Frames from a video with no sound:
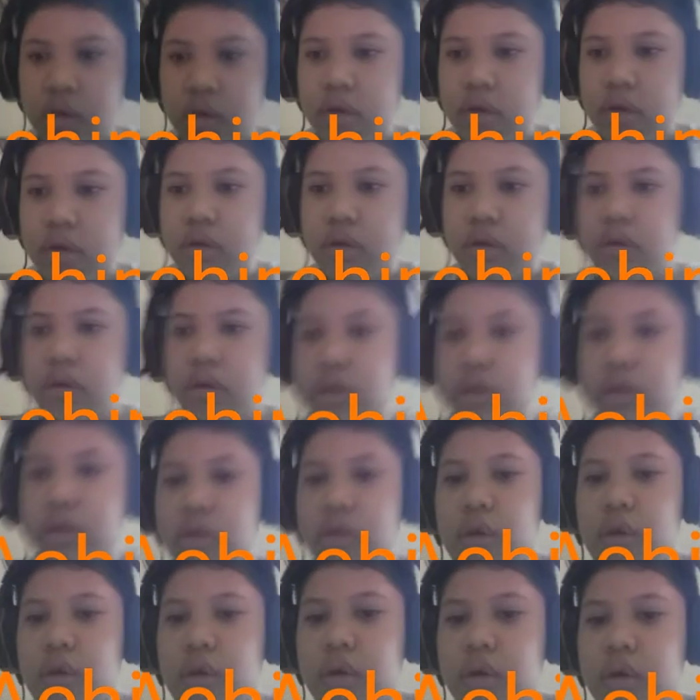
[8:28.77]
wait we
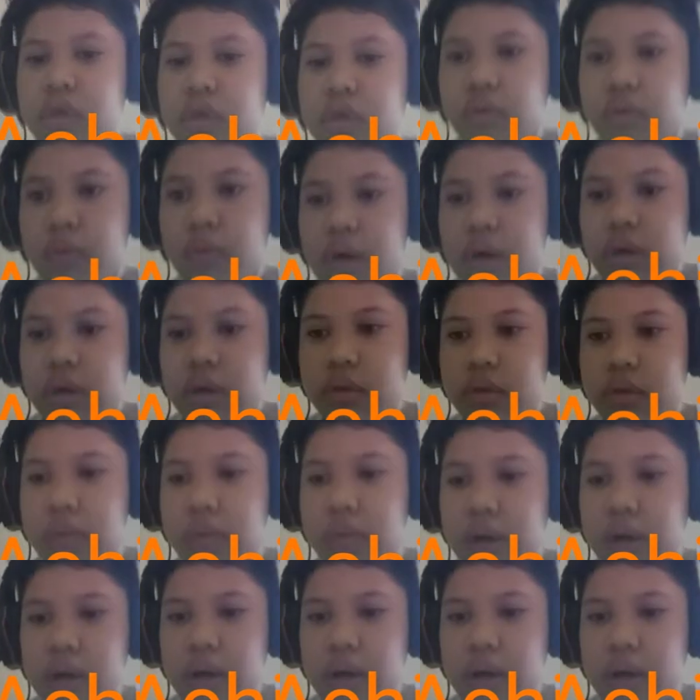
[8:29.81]
need gravel